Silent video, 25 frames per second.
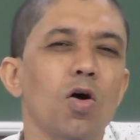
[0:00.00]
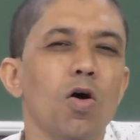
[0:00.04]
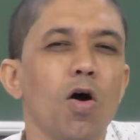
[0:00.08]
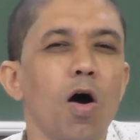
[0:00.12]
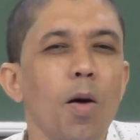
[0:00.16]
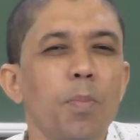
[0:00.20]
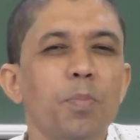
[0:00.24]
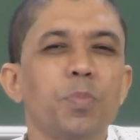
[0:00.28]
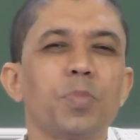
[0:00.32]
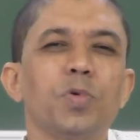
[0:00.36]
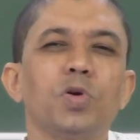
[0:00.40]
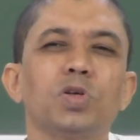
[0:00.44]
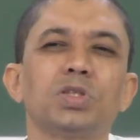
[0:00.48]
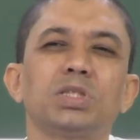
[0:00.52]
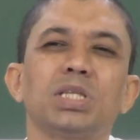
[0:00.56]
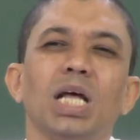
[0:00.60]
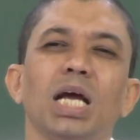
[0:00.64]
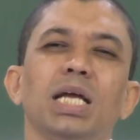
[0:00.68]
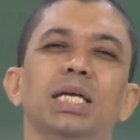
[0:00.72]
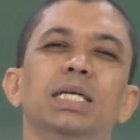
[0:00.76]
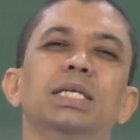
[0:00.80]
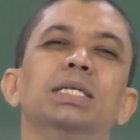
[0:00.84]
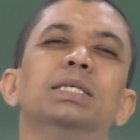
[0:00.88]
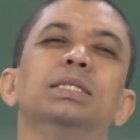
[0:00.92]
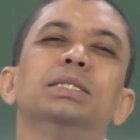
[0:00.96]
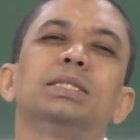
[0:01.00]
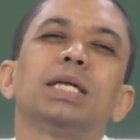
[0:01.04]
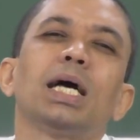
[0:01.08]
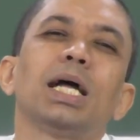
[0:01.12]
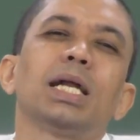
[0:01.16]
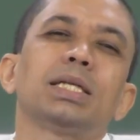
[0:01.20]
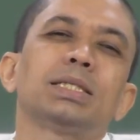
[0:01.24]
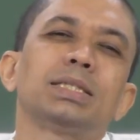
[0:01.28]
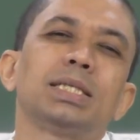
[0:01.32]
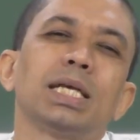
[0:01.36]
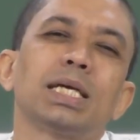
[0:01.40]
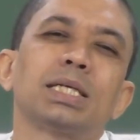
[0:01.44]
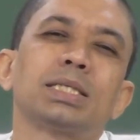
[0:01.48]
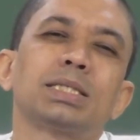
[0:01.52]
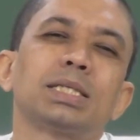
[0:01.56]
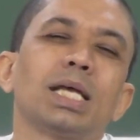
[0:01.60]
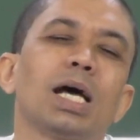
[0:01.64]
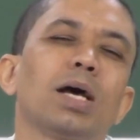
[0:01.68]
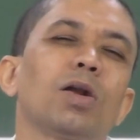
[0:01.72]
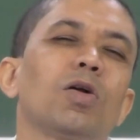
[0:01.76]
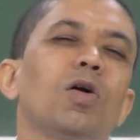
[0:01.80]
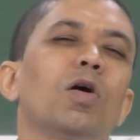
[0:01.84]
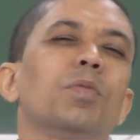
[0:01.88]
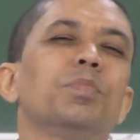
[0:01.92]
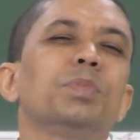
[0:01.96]
of course, the
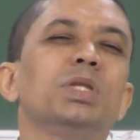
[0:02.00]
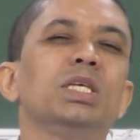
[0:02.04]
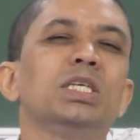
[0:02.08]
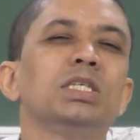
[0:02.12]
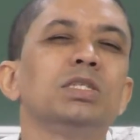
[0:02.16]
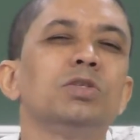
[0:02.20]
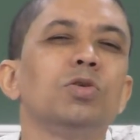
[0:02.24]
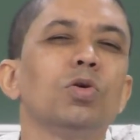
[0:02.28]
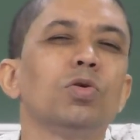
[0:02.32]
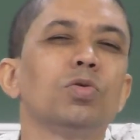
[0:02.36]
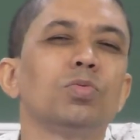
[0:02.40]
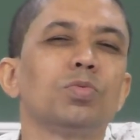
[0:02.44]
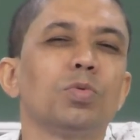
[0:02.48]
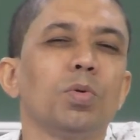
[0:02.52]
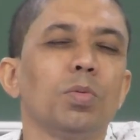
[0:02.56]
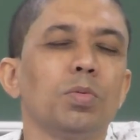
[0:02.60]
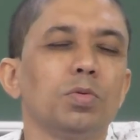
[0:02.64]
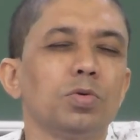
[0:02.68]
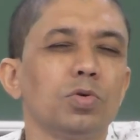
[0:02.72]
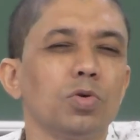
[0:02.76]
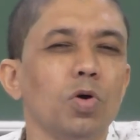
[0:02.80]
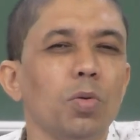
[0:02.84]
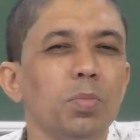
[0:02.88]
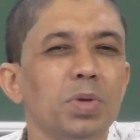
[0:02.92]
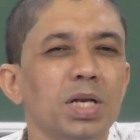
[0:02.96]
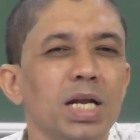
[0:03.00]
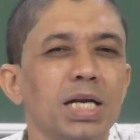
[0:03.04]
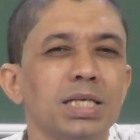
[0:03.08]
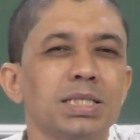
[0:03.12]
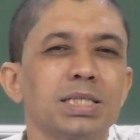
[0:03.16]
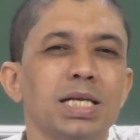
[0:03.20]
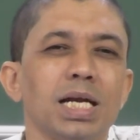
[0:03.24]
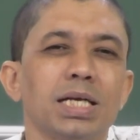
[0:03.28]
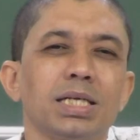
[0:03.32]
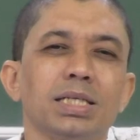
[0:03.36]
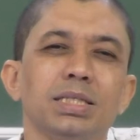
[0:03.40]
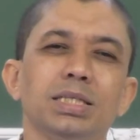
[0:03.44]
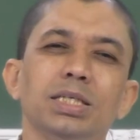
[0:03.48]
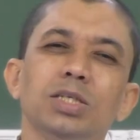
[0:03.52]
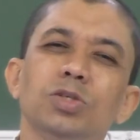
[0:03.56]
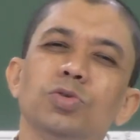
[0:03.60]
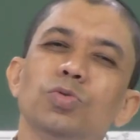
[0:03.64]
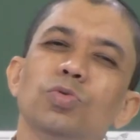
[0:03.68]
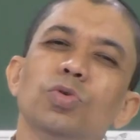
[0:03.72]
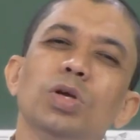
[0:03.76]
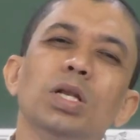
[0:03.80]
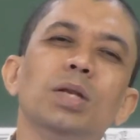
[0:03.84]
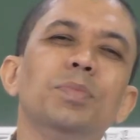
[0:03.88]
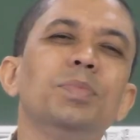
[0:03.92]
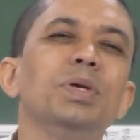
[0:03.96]
intersection of these do, dominant strategies
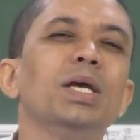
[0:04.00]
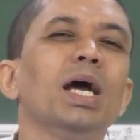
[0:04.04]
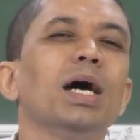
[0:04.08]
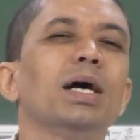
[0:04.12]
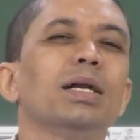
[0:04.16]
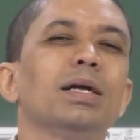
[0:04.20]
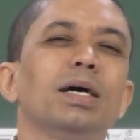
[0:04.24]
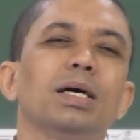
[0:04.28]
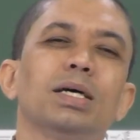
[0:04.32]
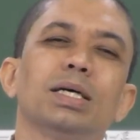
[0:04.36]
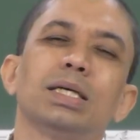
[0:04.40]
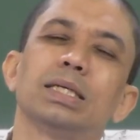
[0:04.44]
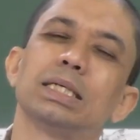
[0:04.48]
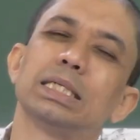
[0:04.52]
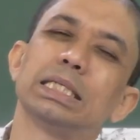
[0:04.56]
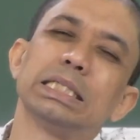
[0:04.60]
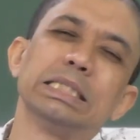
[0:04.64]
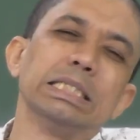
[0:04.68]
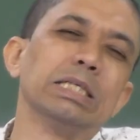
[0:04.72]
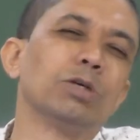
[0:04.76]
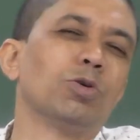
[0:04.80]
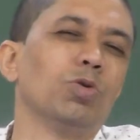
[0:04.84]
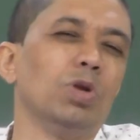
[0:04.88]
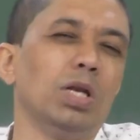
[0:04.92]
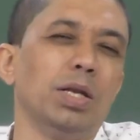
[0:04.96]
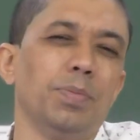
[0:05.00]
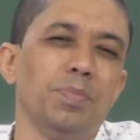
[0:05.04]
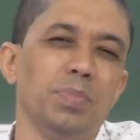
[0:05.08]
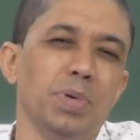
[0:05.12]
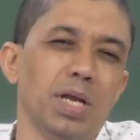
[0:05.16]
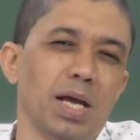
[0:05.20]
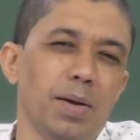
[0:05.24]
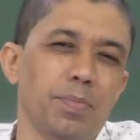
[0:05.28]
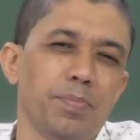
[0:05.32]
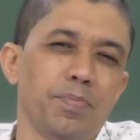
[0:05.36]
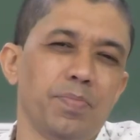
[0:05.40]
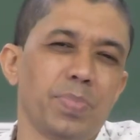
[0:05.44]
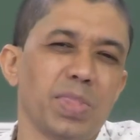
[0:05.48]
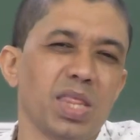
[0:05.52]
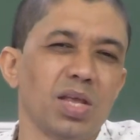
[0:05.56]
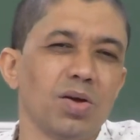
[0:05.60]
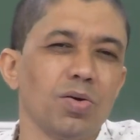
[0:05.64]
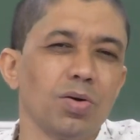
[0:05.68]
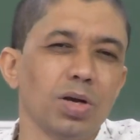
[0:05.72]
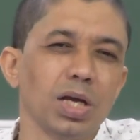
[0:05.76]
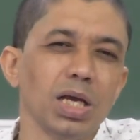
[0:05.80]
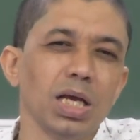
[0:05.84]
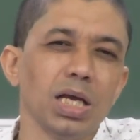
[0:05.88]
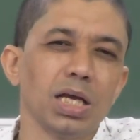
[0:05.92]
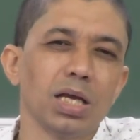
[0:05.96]
will be a equilibrium.
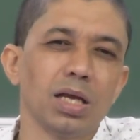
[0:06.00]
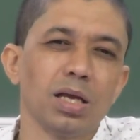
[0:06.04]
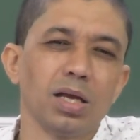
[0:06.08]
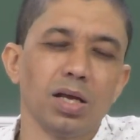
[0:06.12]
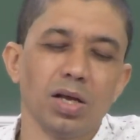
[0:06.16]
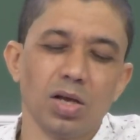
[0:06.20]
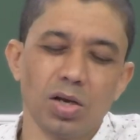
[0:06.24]
Okay?